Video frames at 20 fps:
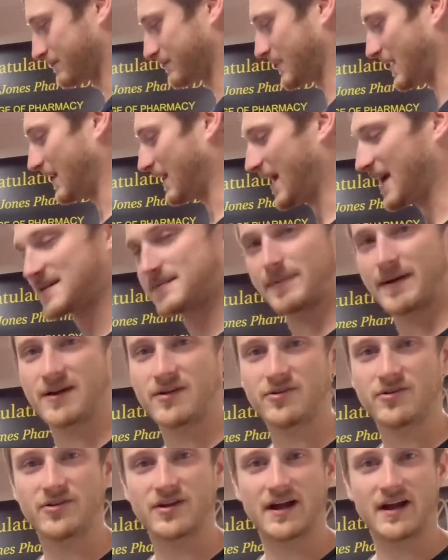that last
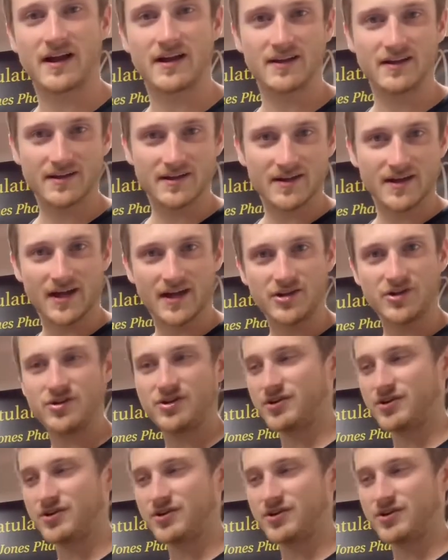panel you got, and you